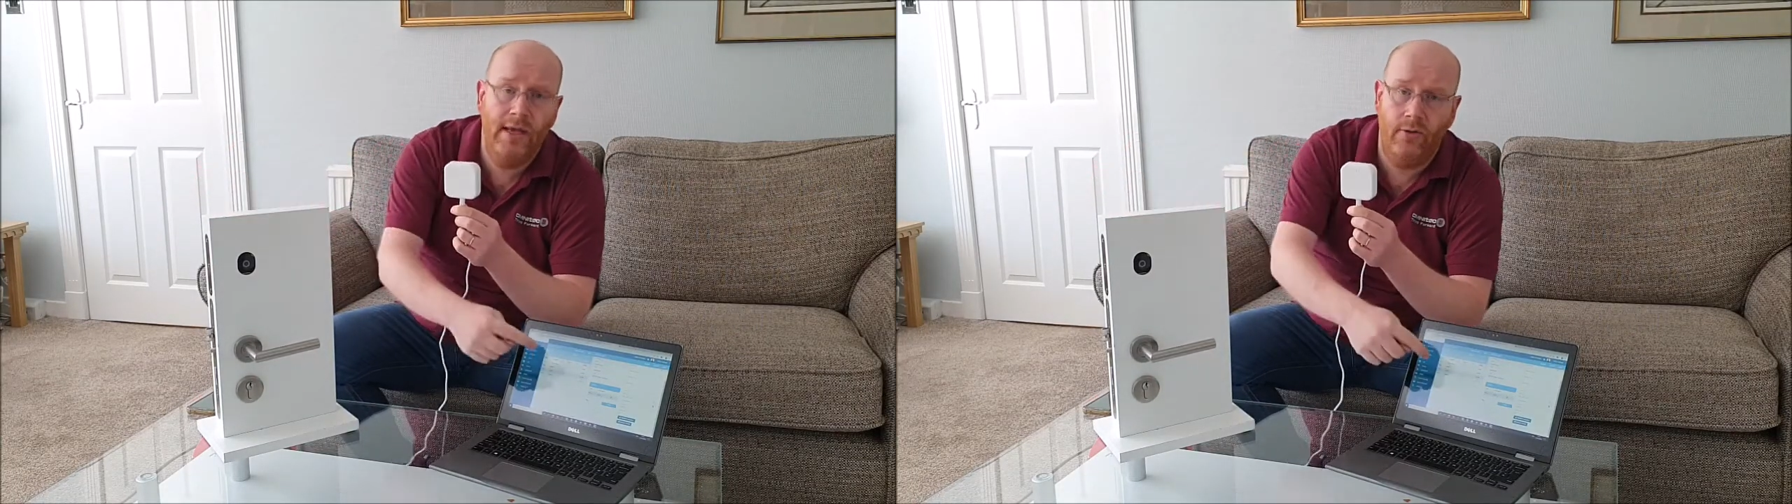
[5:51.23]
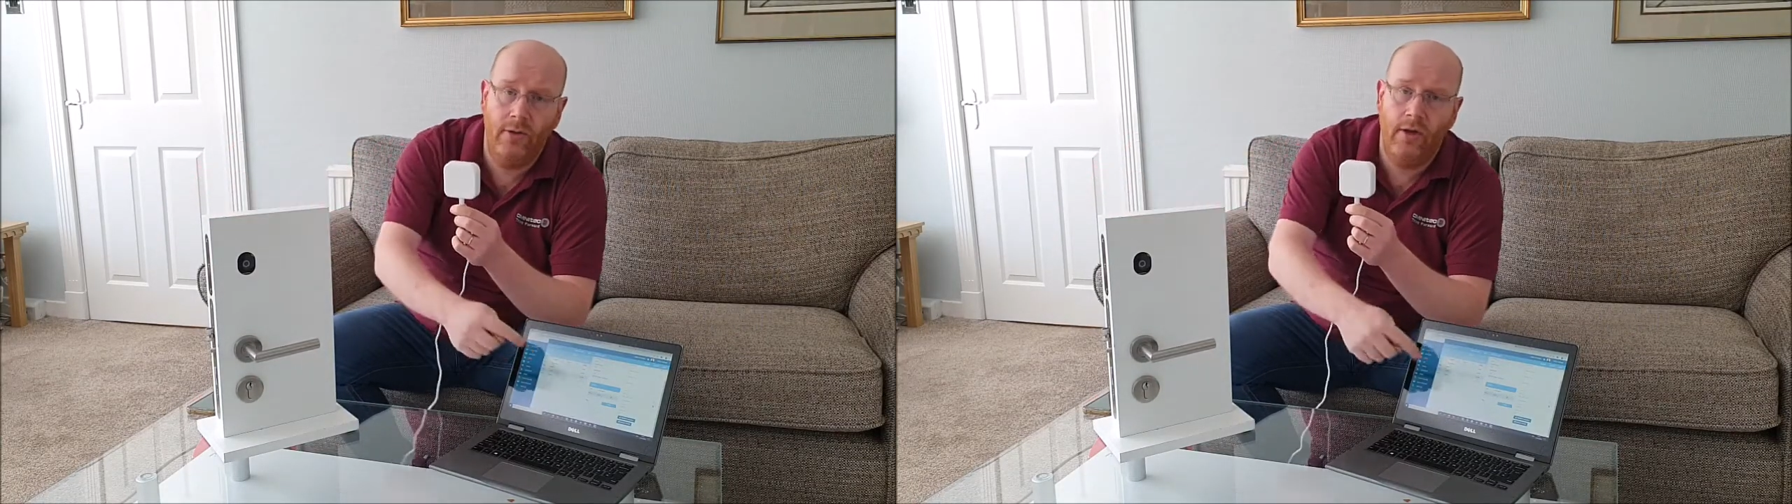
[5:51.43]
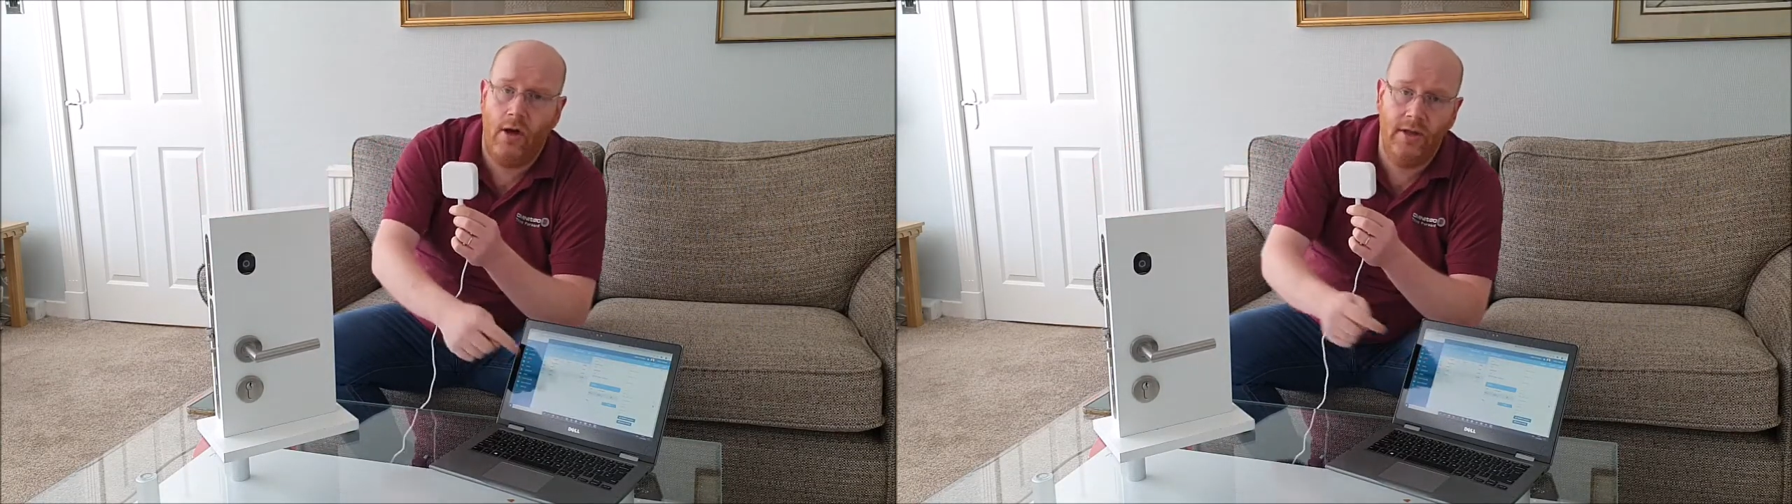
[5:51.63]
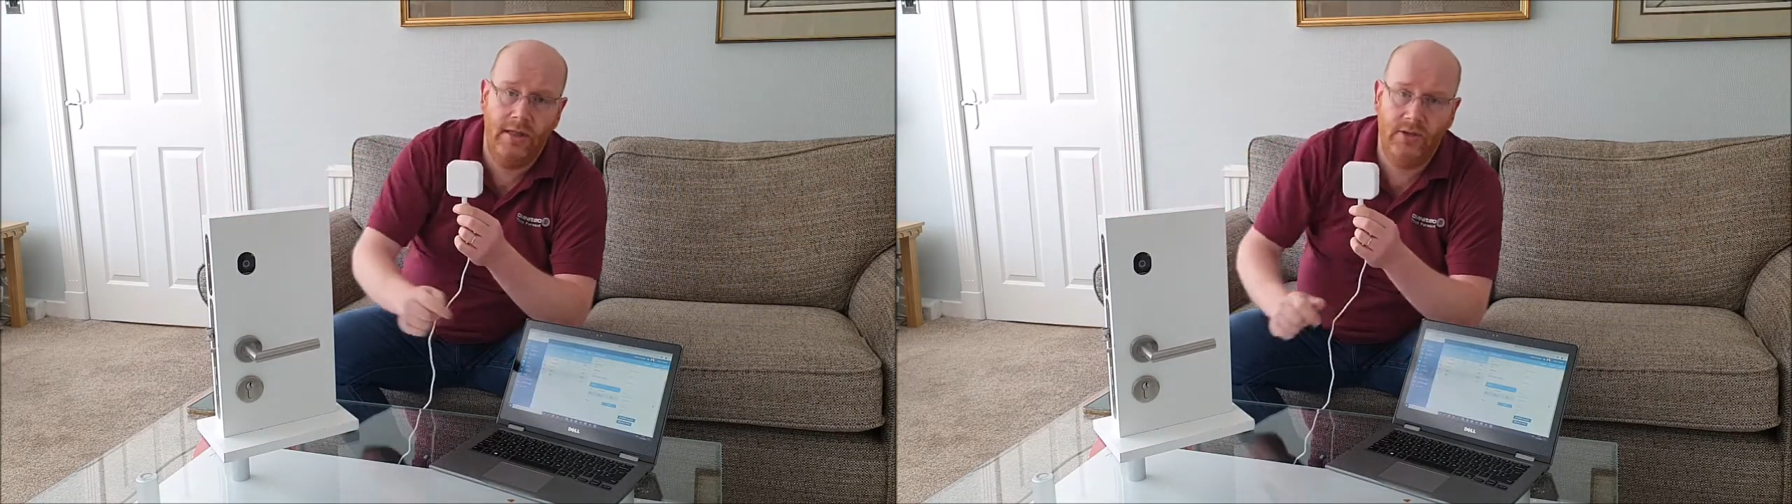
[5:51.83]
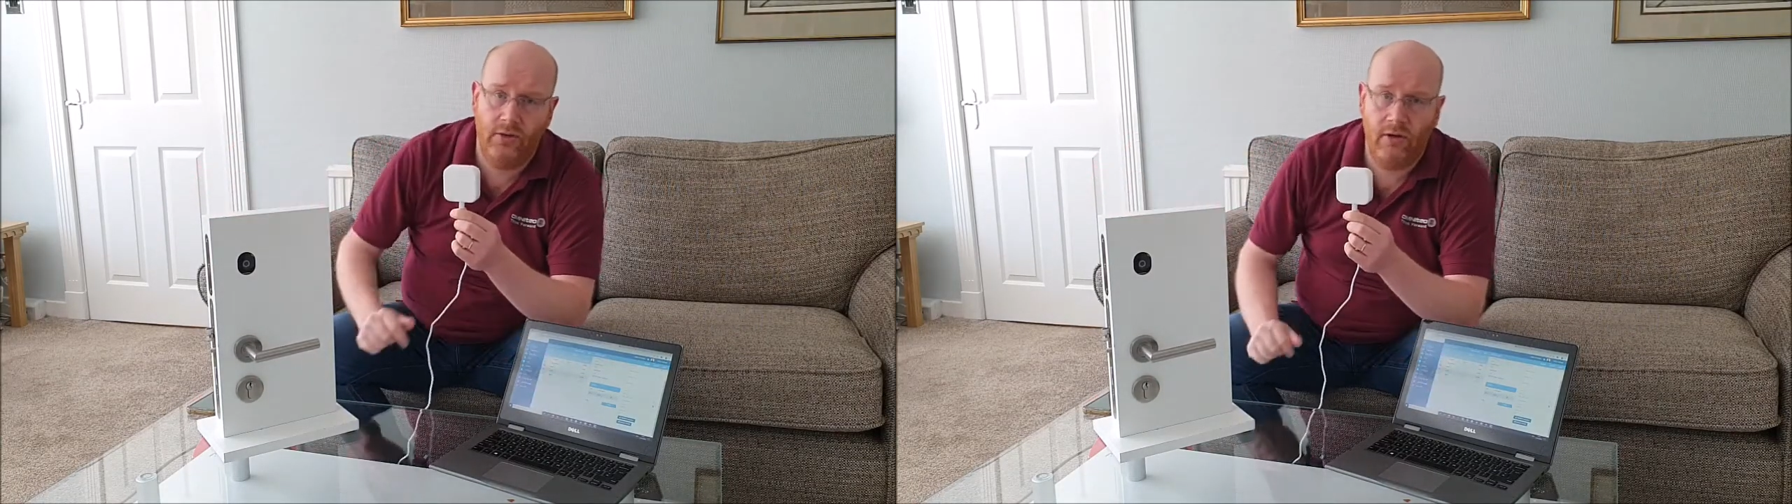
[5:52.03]
unlock the
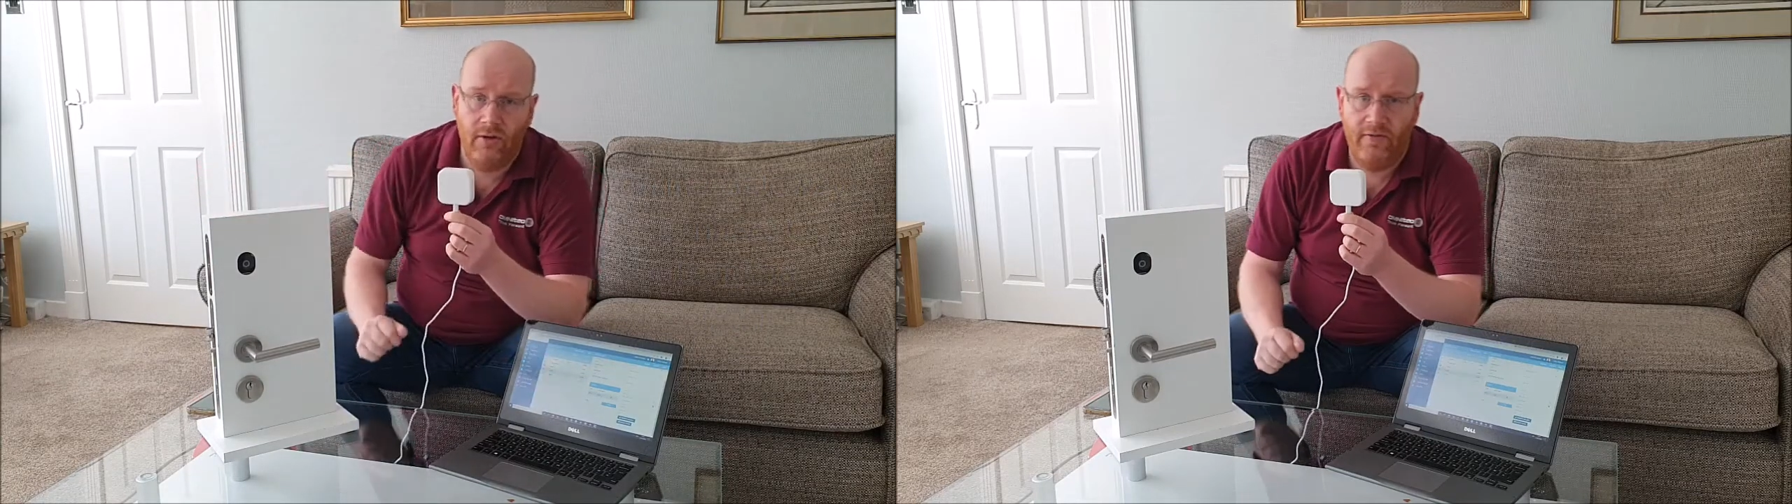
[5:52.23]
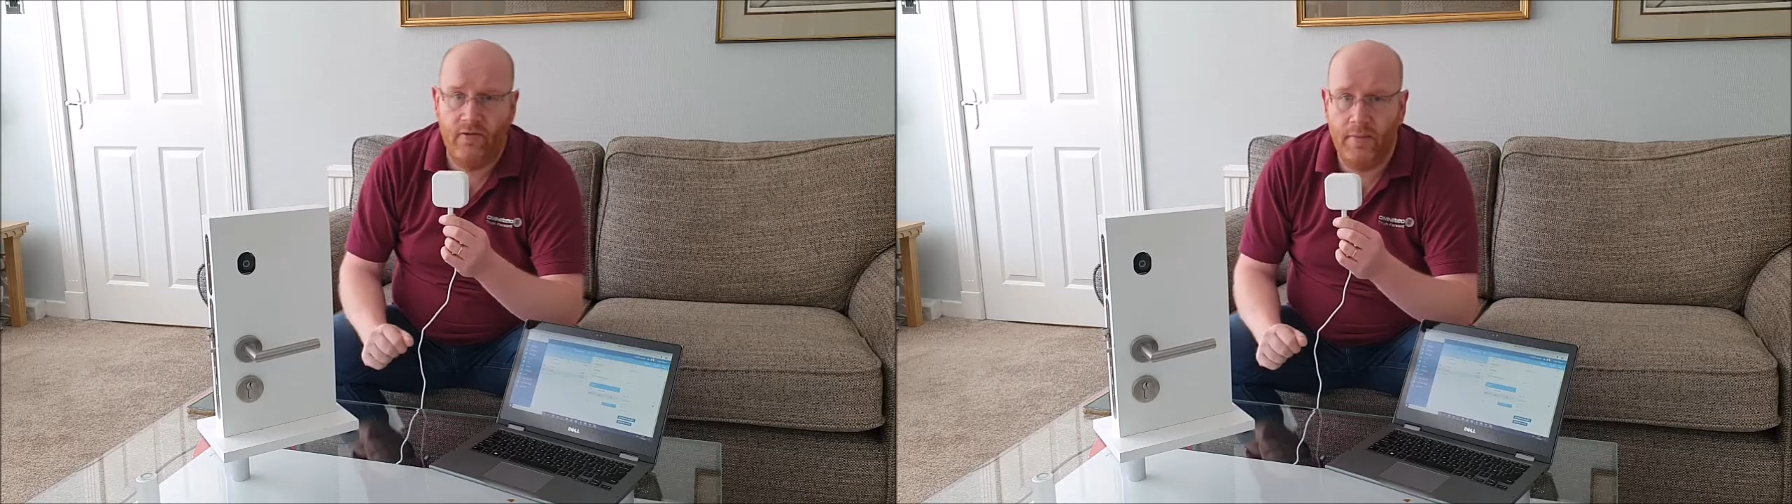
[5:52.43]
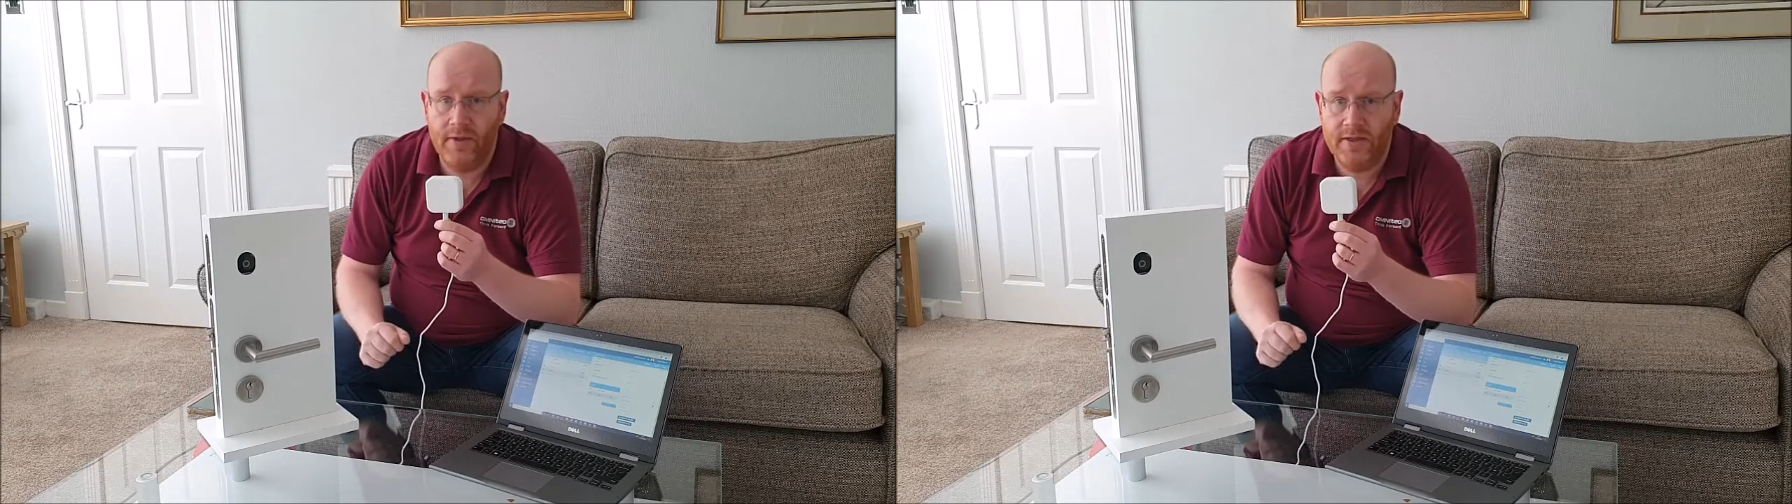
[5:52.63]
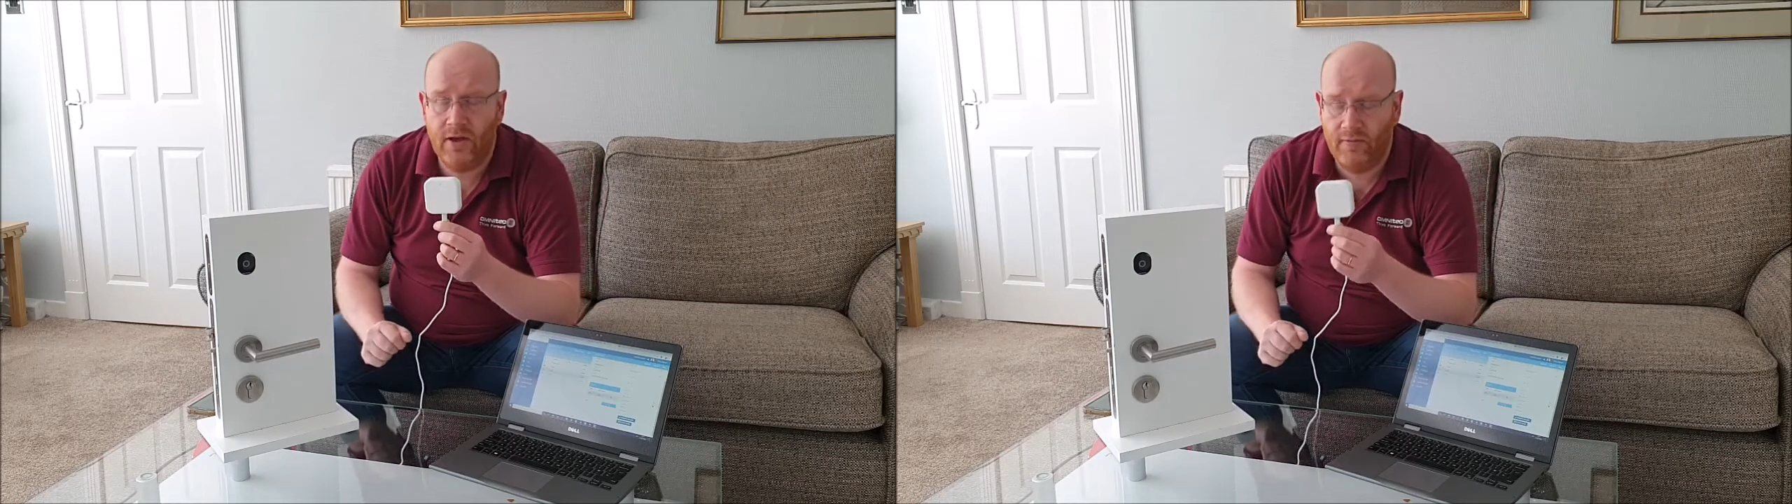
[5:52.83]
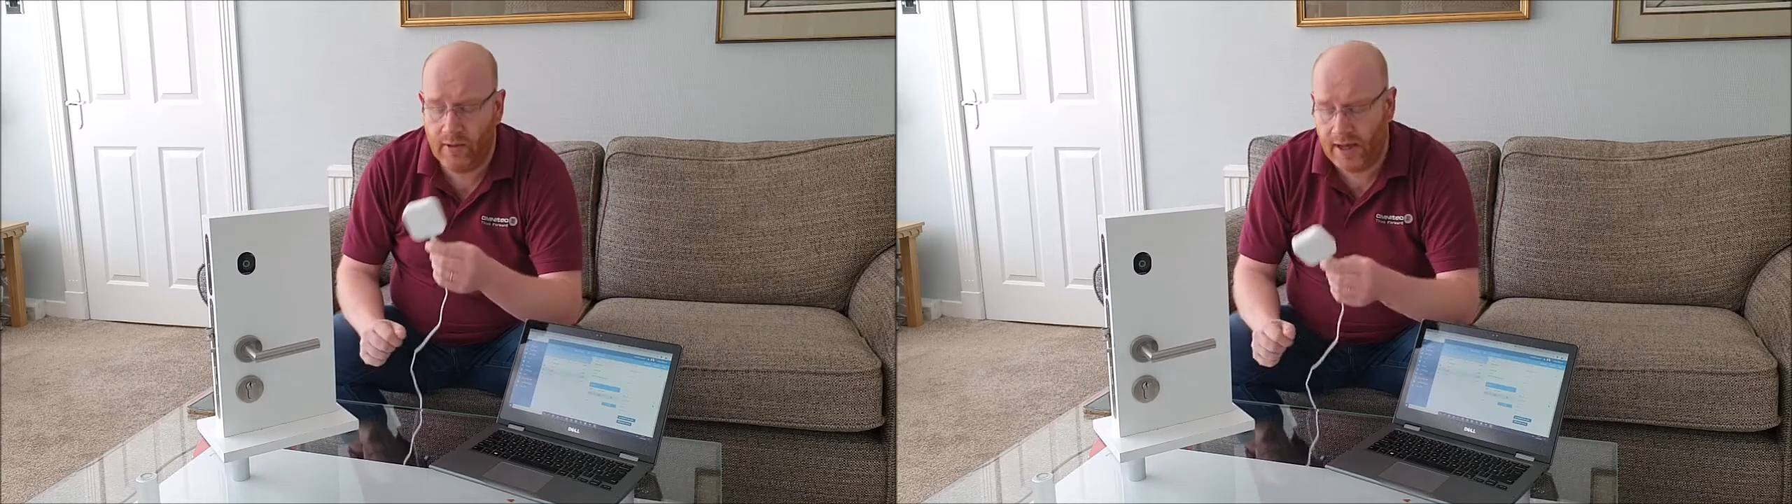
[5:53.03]
door from the
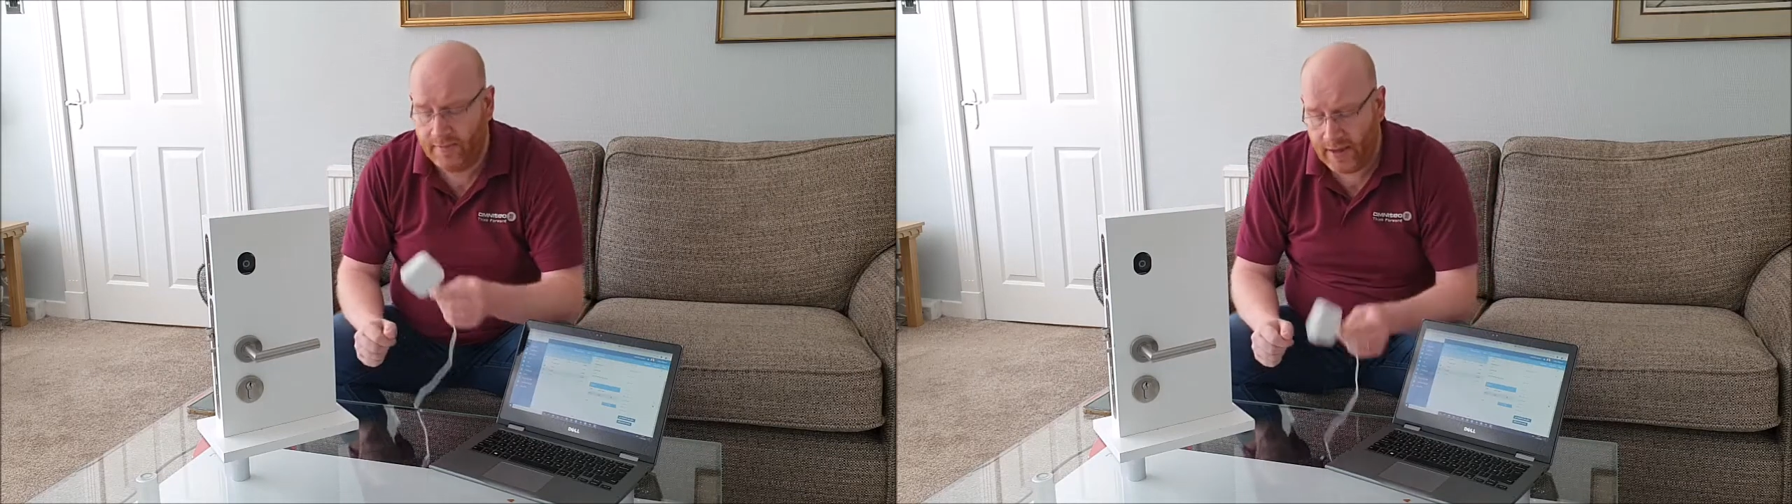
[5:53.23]
software.